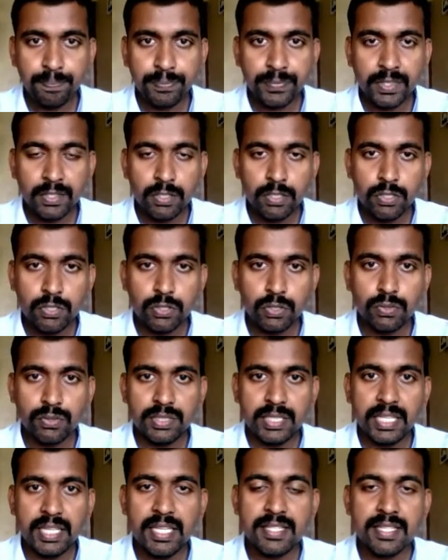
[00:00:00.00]
So
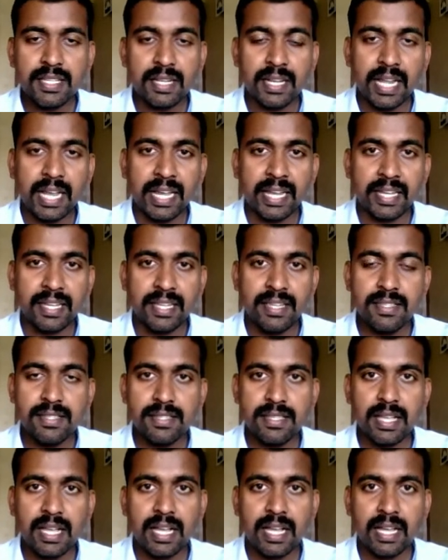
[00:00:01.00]
these
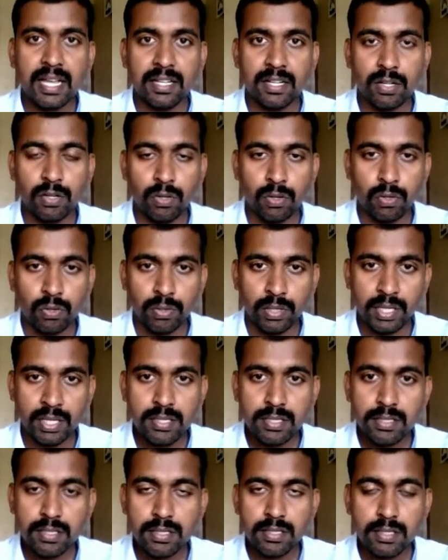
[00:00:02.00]
lines are known
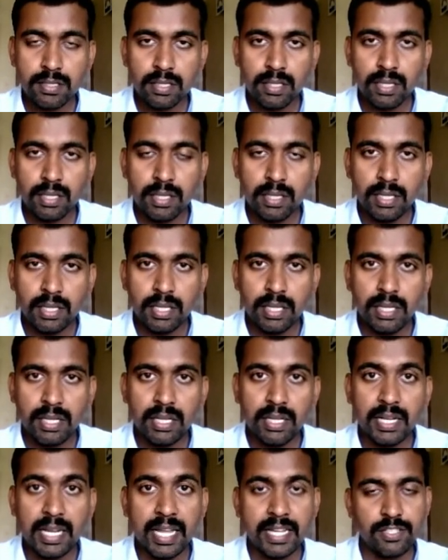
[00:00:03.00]
as
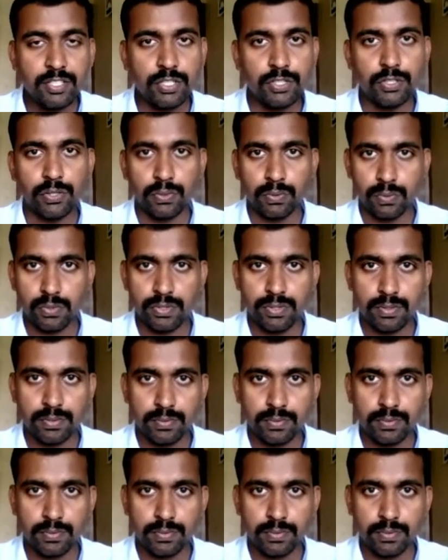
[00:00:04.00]
latitudes.